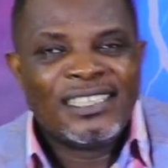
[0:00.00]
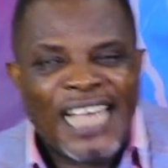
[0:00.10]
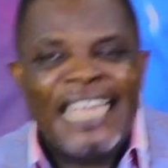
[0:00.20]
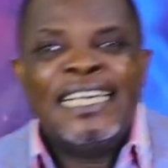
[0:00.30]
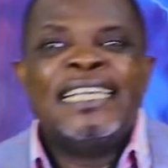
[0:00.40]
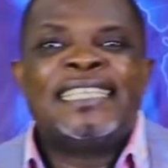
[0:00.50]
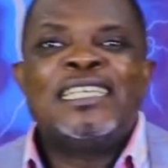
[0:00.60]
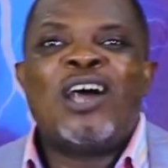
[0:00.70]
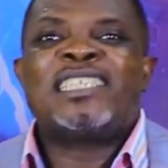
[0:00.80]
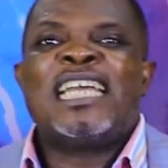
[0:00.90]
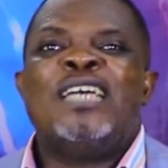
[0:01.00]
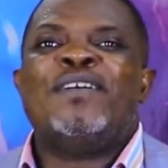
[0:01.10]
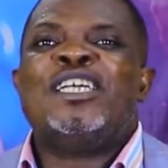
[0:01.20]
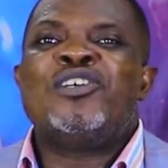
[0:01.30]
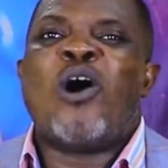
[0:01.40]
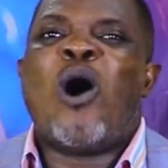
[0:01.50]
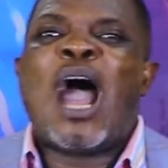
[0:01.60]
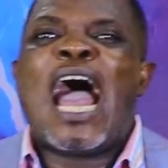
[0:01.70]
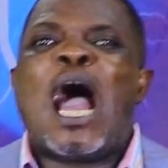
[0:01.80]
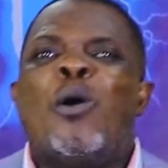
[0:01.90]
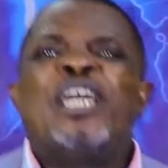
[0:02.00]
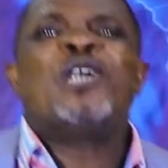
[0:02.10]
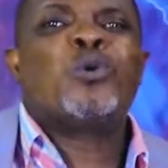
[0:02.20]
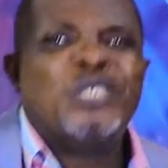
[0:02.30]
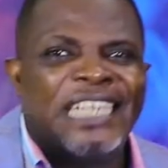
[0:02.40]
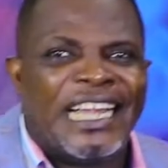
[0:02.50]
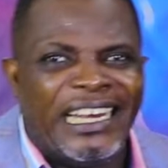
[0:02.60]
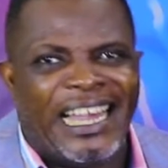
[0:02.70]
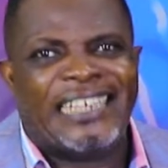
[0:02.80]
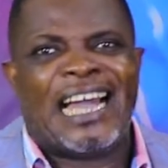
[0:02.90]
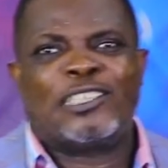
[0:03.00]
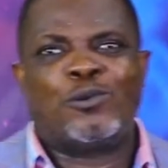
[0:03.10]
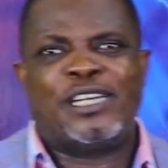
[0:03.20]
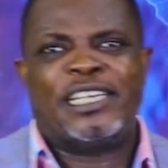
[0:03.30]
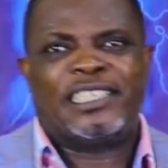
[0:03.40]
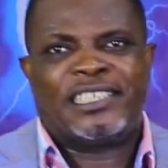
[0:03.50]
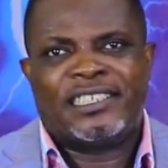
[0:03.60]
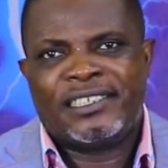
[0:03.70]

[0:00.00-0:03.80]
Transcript: and he did not even know how he could declare that word.